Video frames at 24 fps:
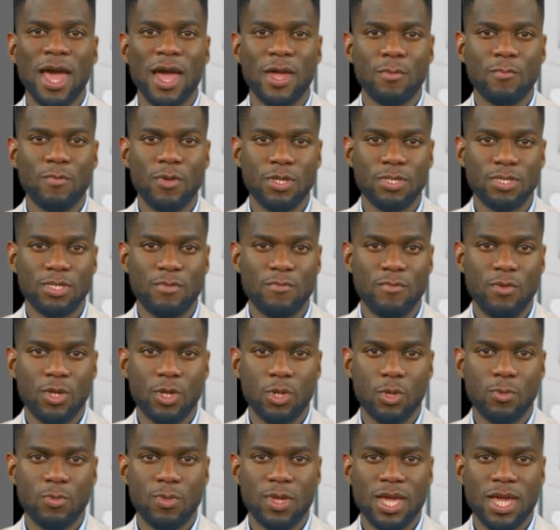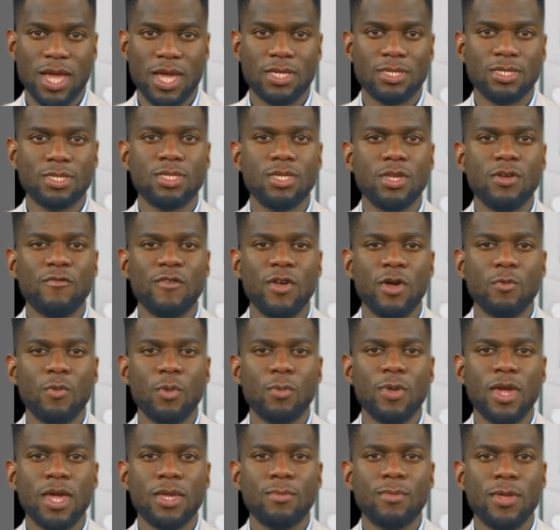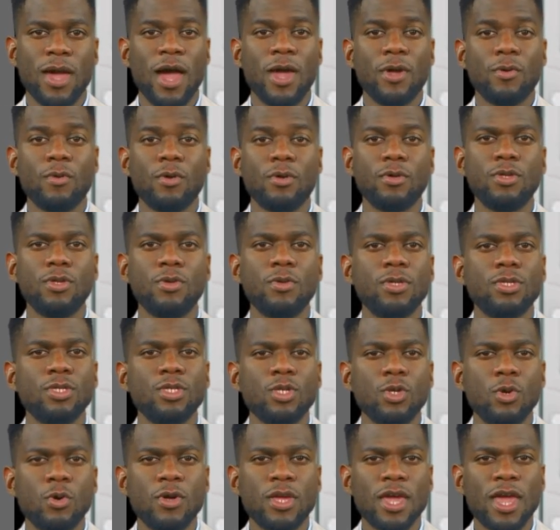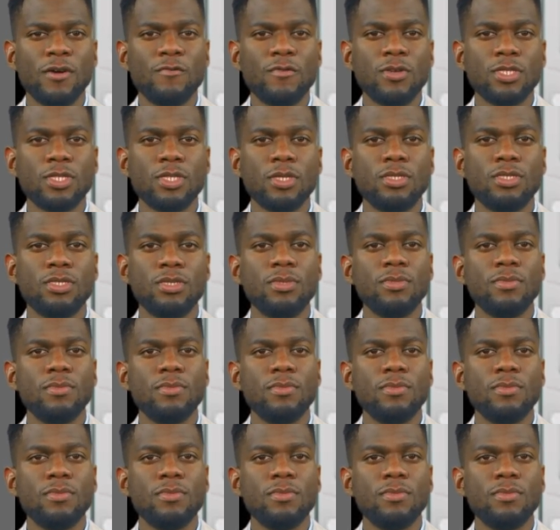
outlets of the U P S so they remain powered during short outages.